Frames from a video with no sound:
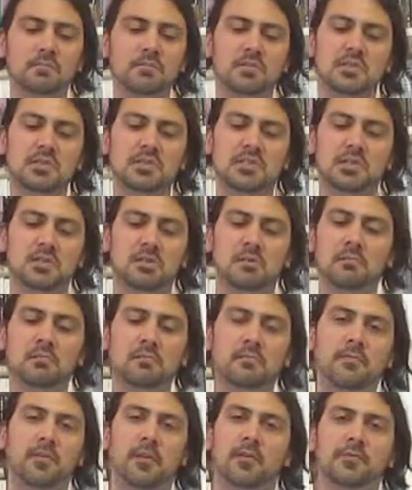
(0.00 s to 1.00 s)
still
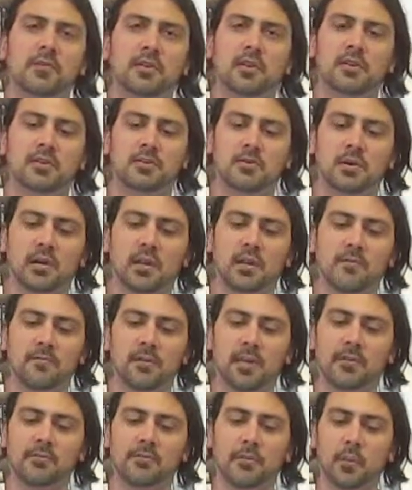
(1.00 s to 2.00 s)
15 or 20
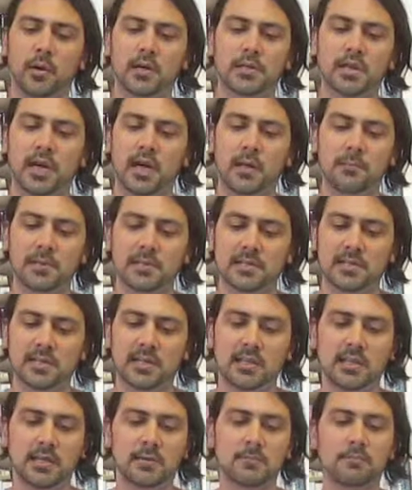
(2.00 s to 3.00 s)
feet from where Time is
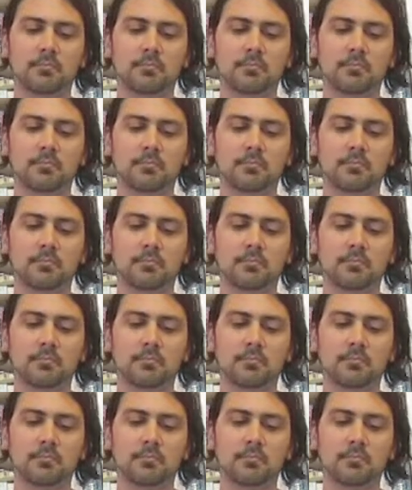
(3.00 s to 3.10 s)
sitting.